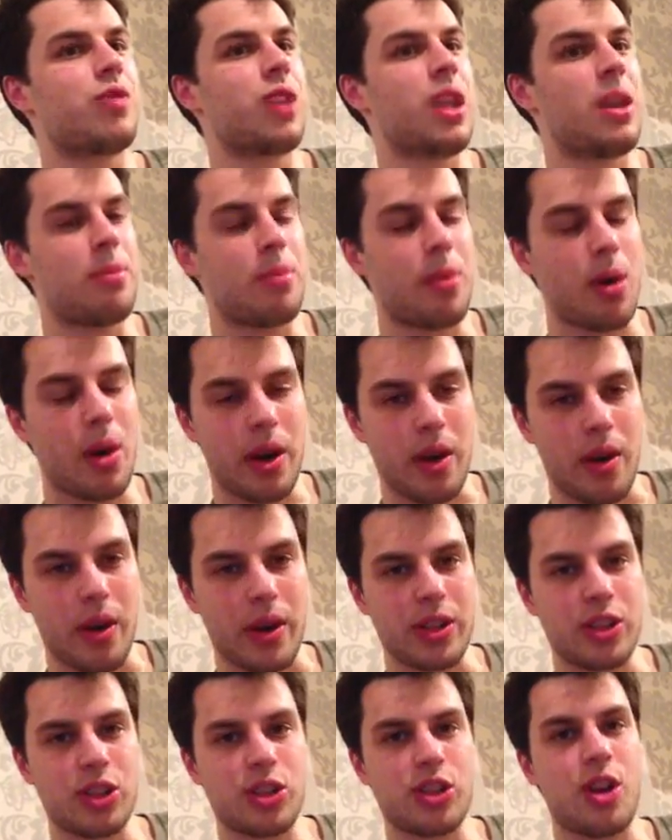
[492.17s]
in my
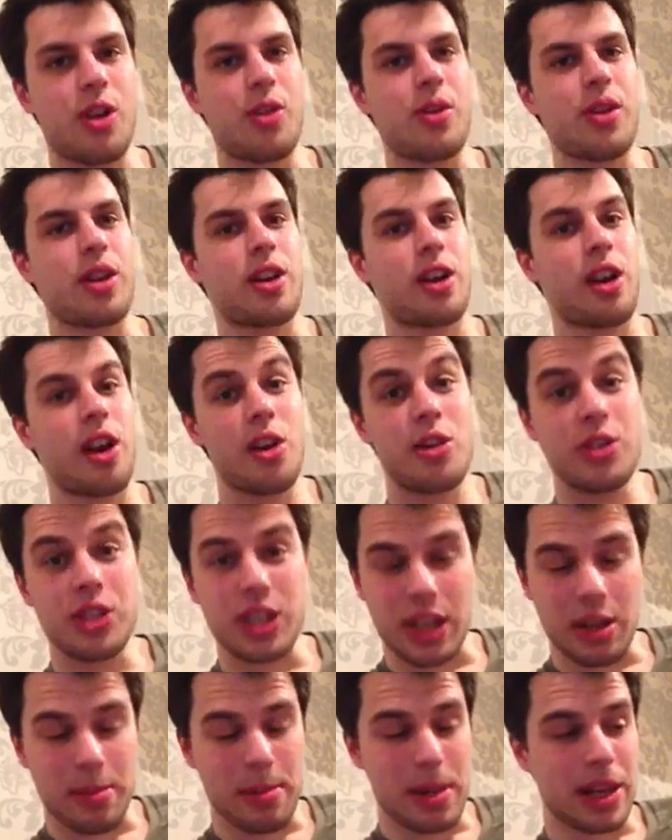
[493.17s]
eyes, show the
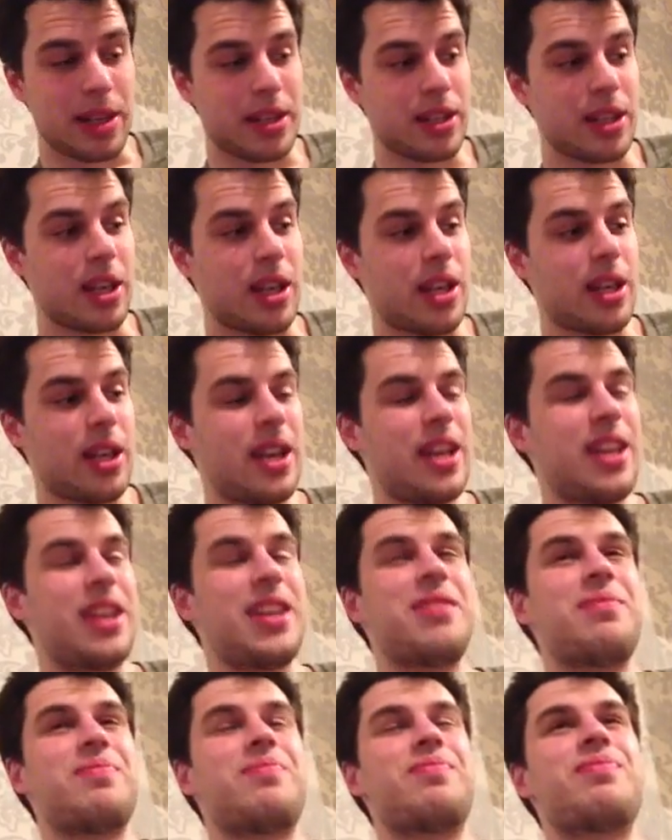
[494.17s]
closing ability. He
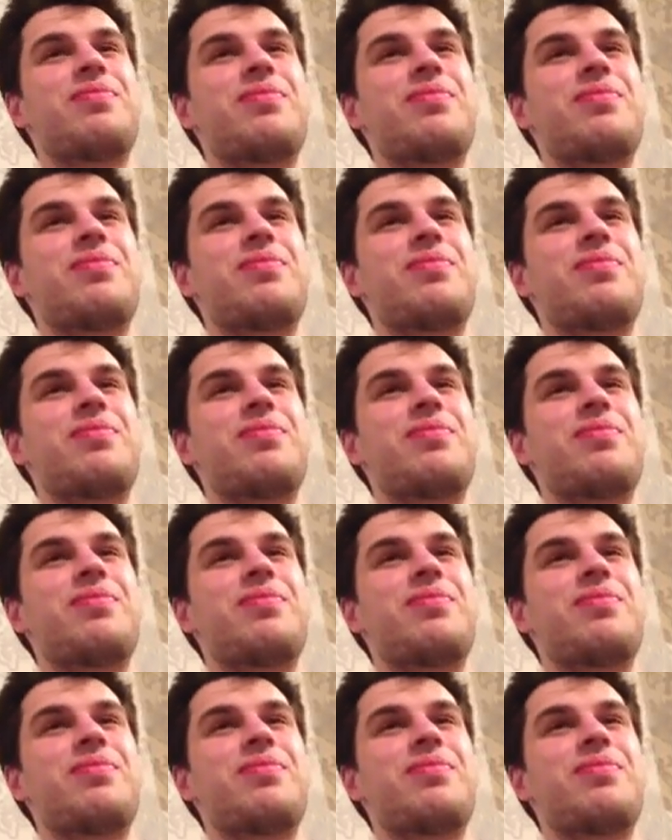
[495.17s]
didn't,